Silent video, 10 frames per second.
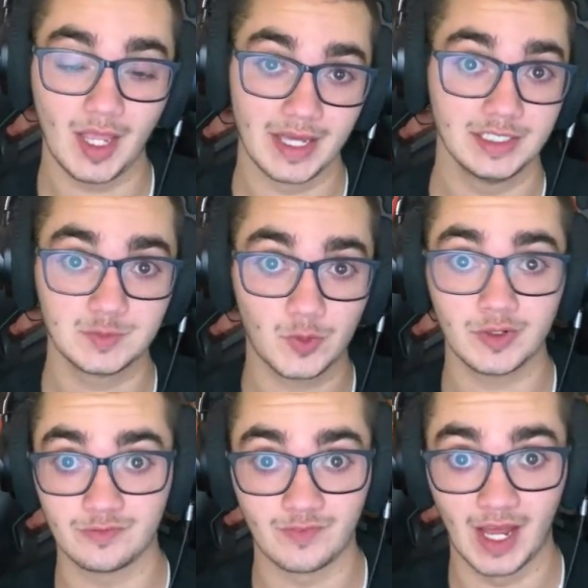and it's pretty
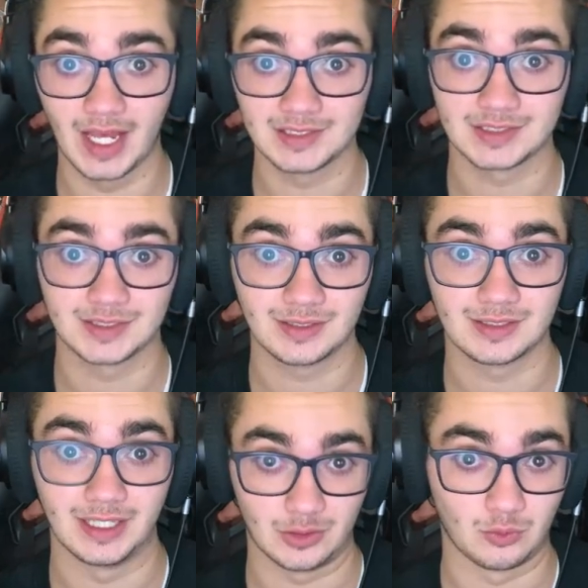fast,
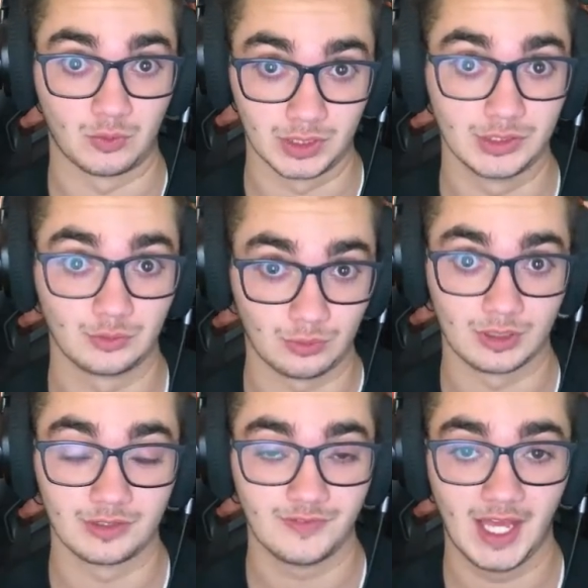like really,
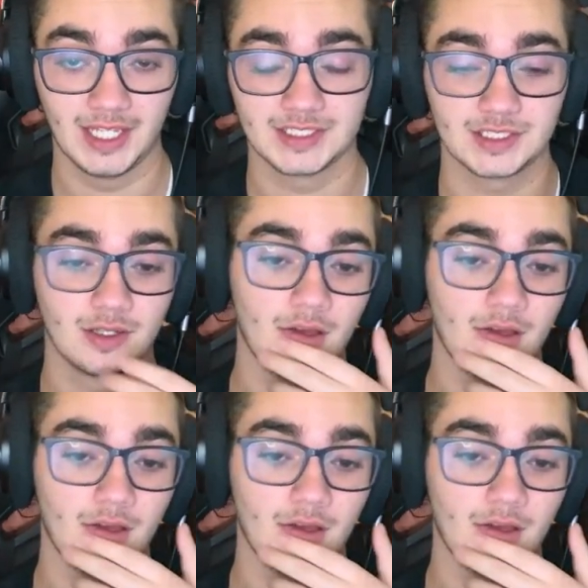really fast.